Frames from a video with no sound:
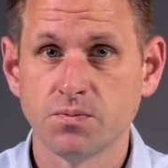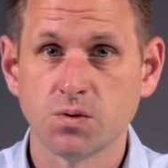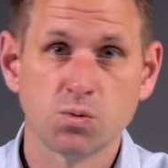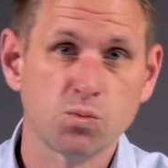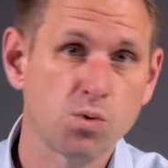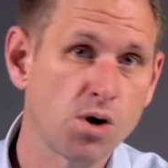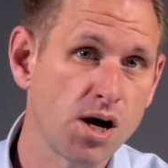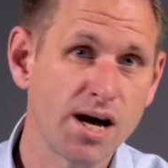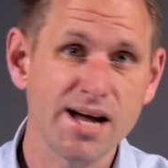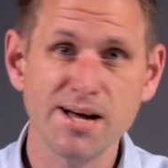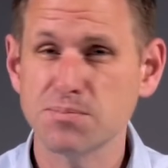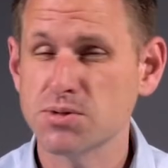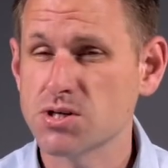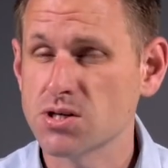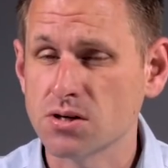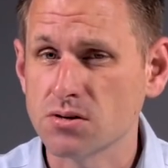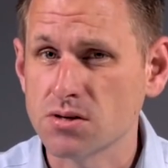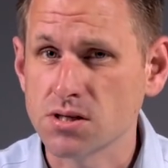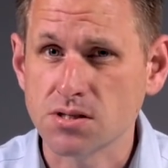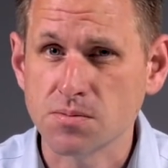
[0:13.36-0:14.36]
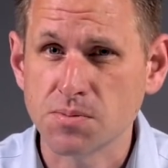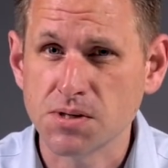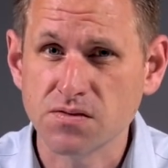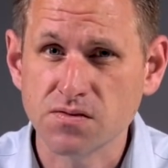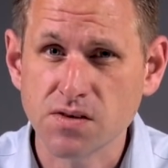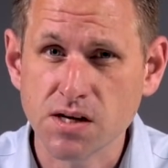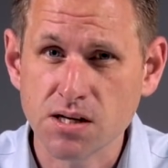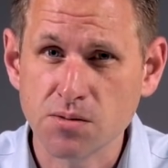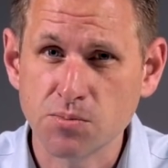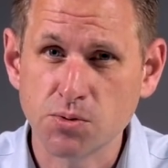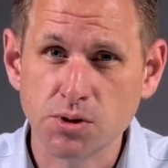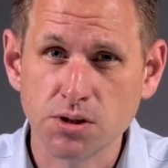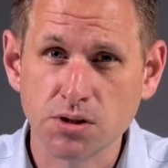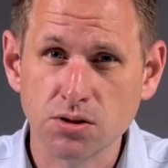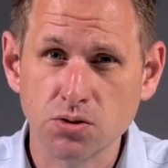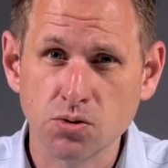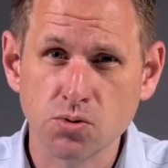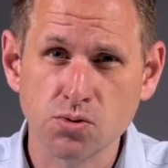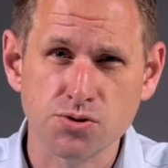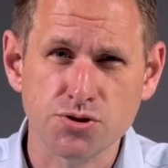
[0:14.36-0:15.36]
What apps are going to be available at
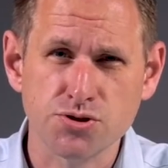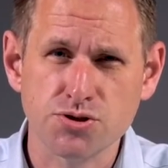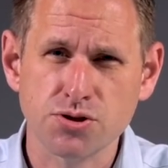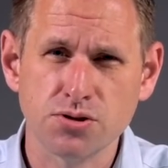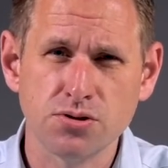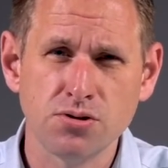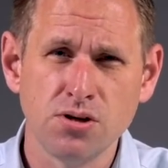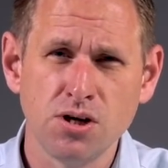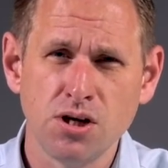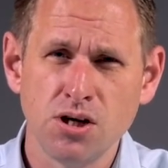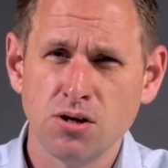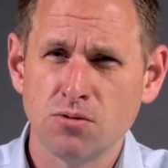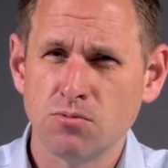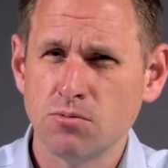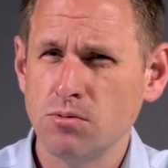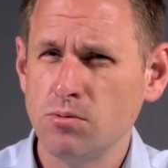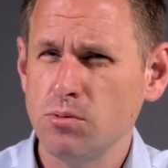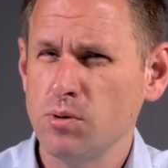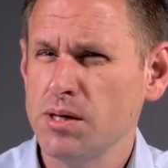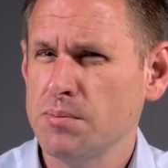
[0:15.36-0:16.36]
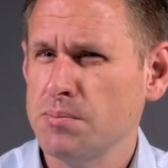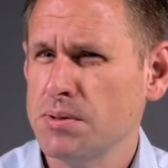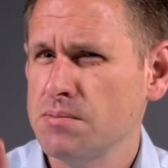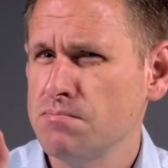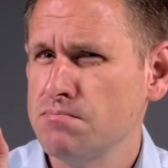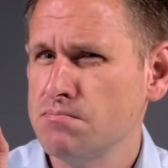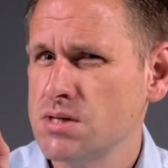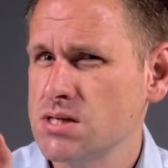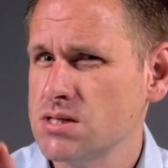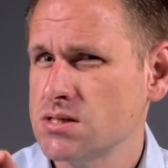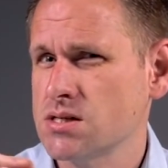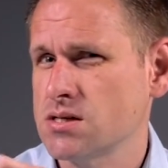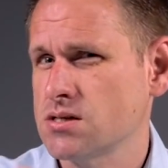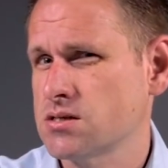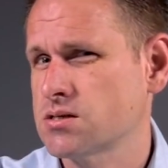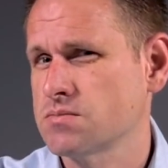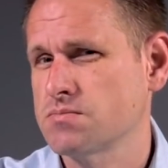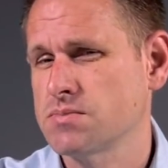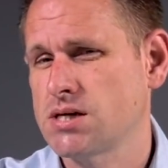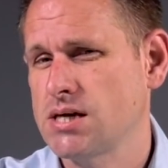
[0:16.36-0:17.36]
launch, and will we be missing
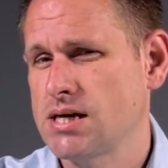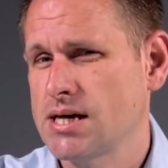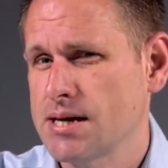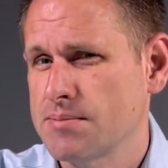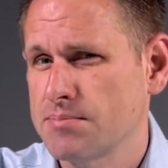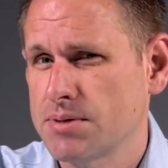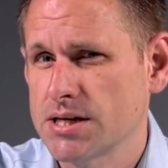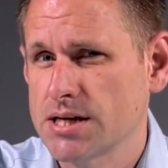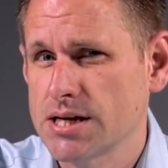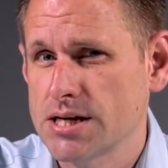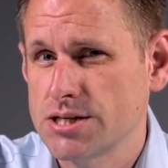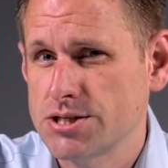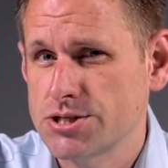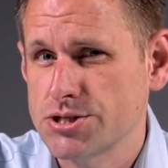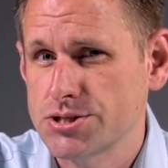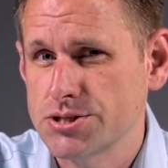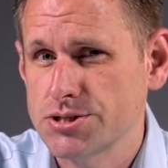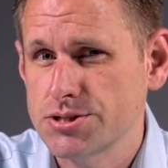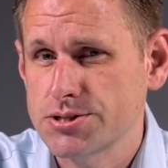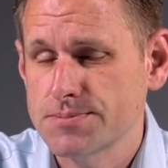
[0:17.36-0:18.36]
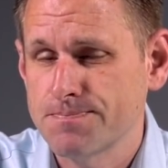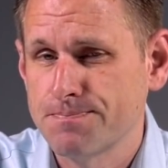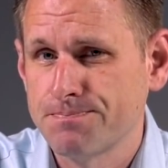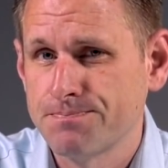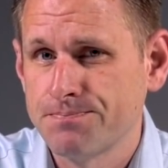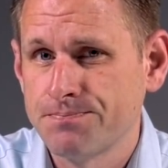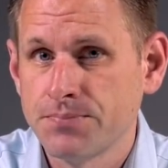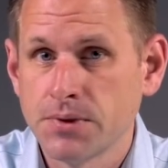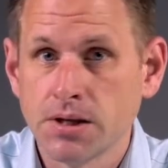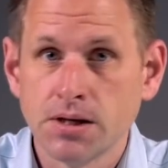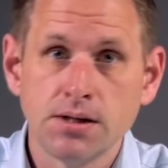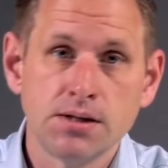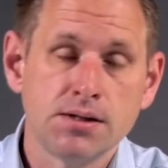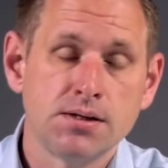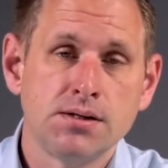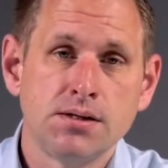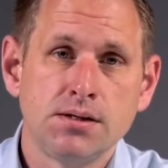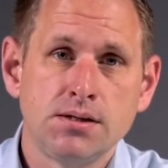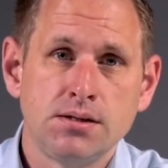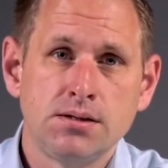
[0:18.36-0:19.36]
some key applications?
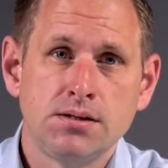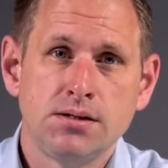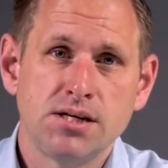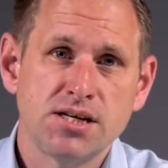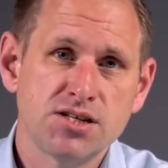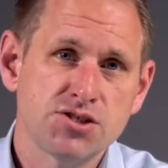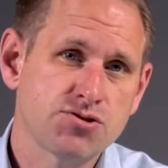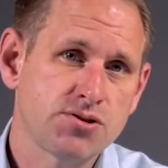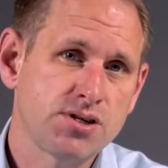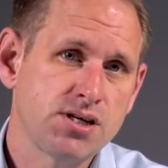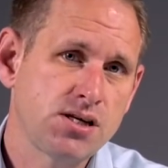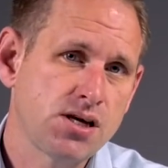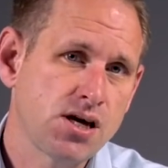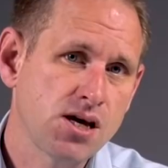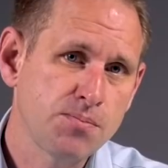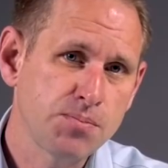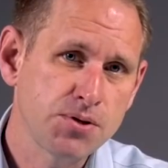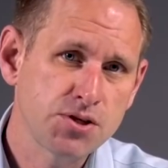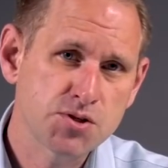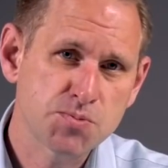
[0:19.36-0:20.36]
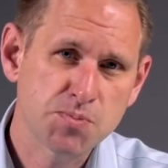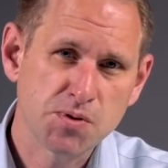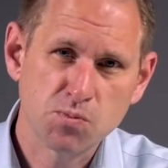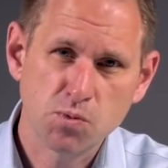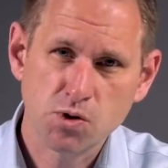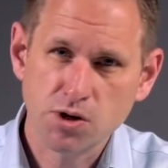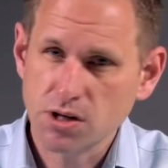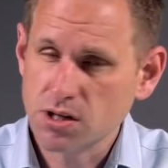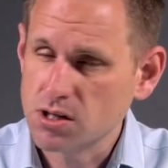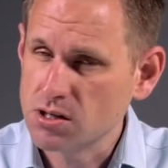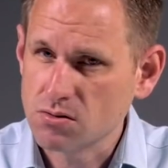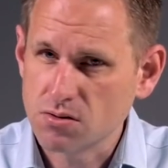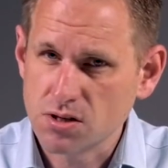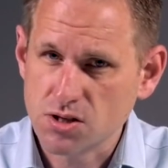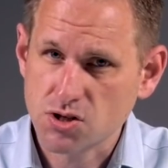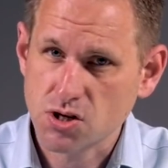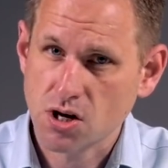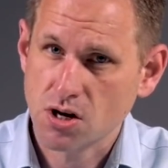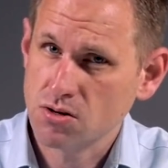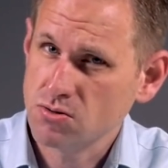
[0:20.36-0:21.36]
Naturally, Apple has been working on
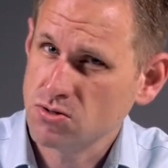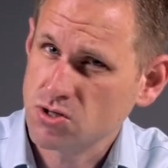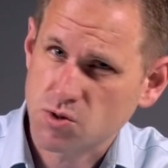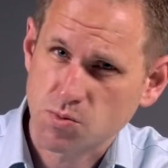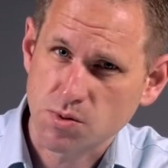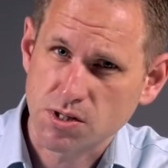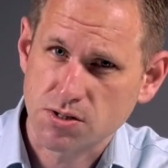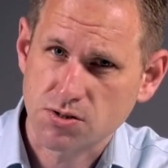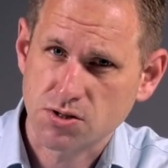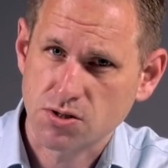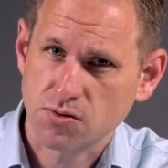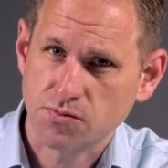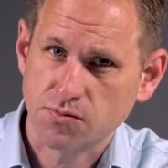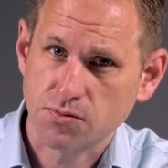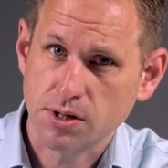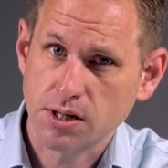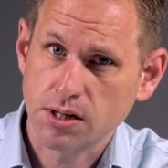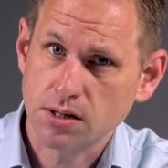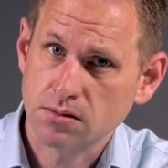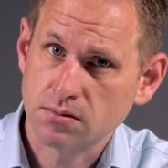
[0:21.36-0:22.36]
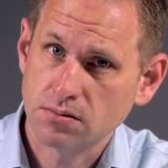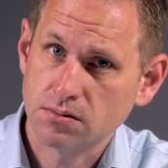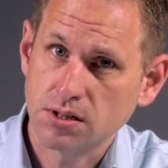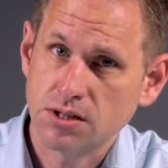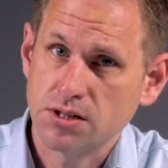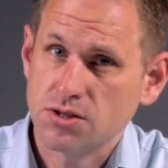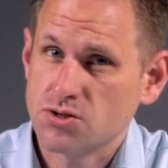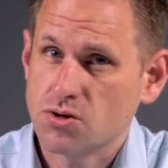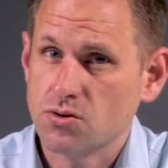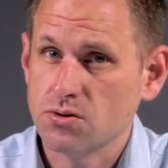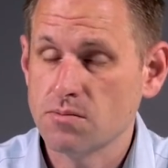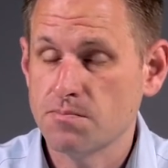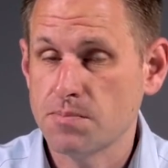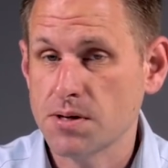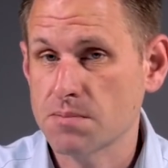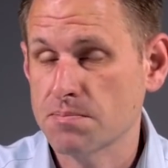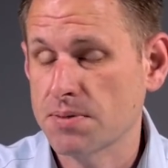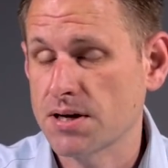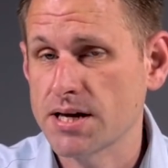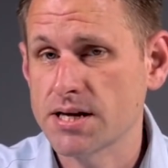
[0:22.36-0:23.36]
its own suite of software, and it's got the
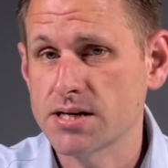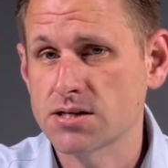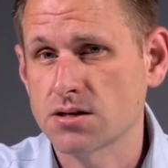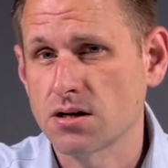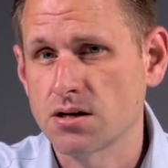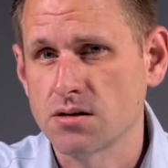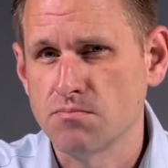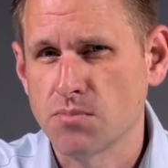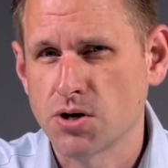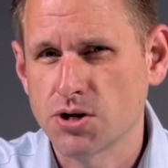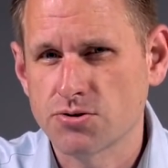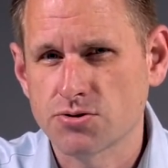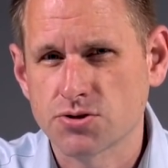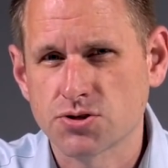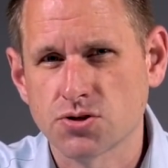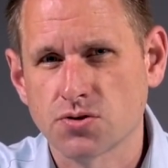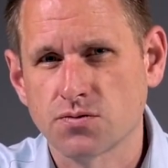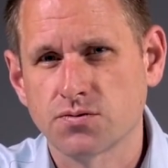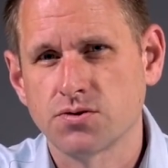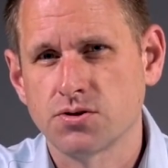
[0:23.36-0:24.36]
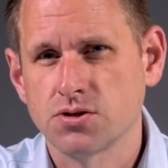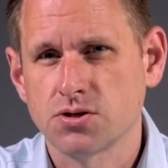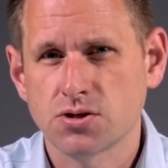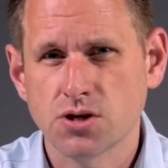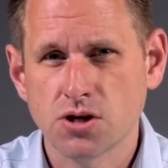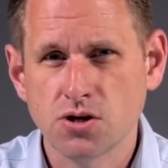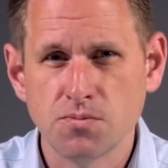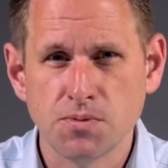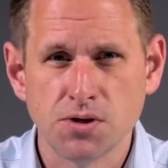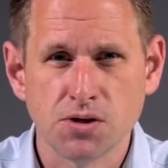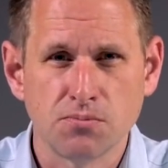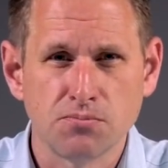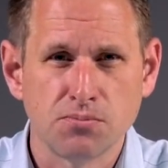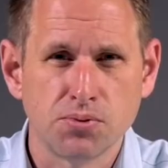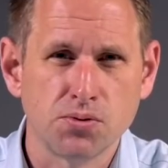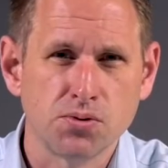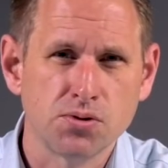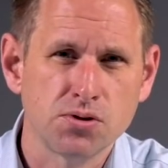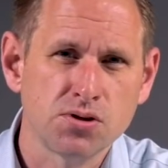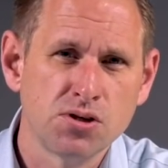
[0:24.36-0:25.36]
big players like Microsoft and Adobe on
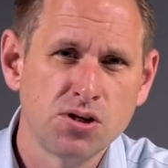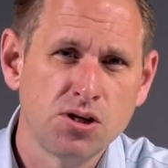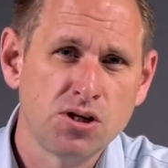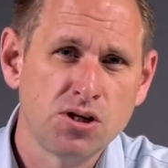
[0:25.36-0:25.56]
board.